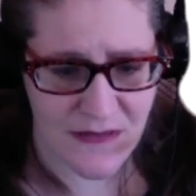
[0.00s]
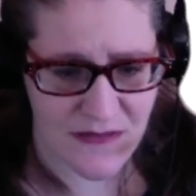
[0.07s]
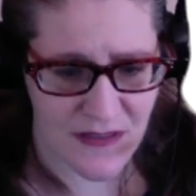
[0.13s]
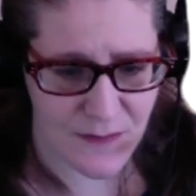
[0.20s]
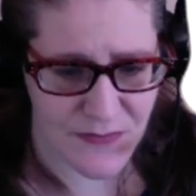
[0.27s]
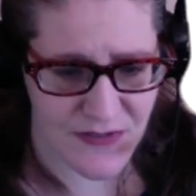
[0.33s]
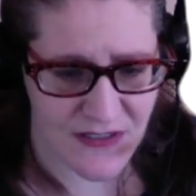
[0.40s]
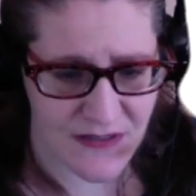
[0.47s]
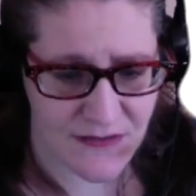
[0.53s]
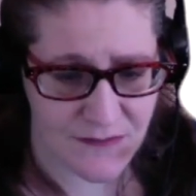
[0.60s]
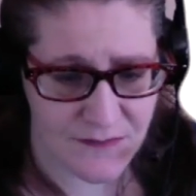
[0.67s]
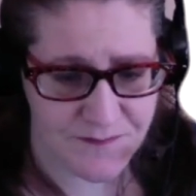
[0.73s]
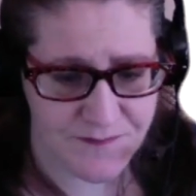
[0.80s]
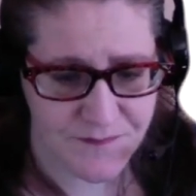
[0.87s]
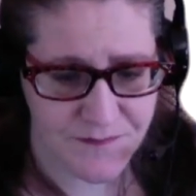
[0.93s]

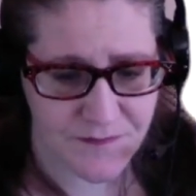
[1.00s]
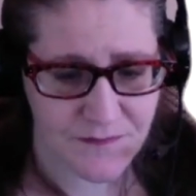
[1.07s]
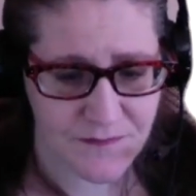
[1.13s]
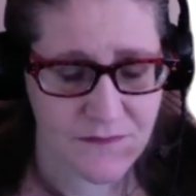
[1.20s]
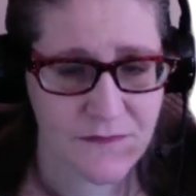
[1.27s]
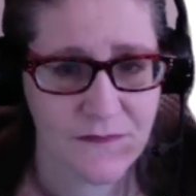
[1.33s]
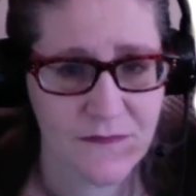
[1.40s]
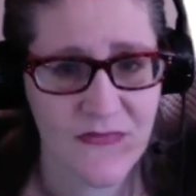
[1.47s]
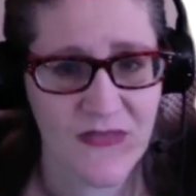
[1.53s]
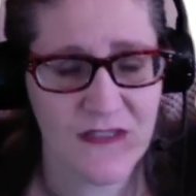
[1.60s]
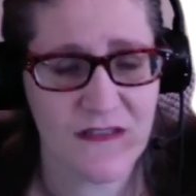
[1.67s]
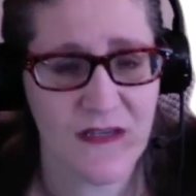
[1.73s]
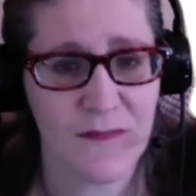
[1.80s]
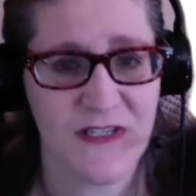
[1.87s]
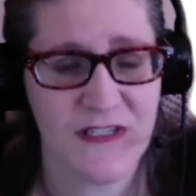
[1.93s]
something,
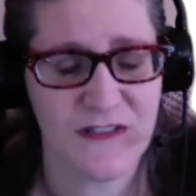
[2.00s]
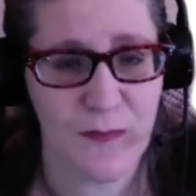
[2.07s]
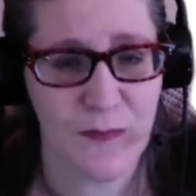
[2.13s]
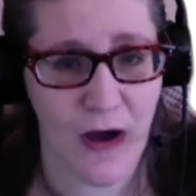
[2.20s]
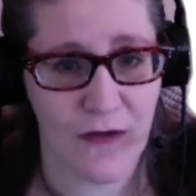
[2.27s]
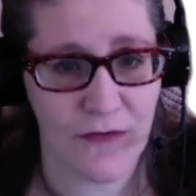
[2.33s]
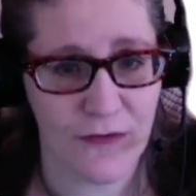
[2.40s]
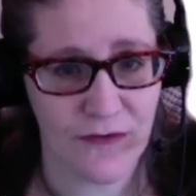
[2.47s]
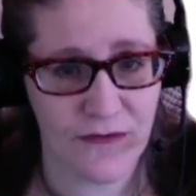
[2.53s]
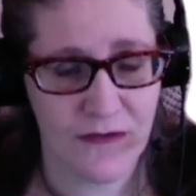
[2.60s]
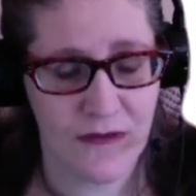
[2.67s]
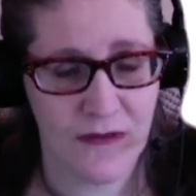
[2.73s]
something's bothered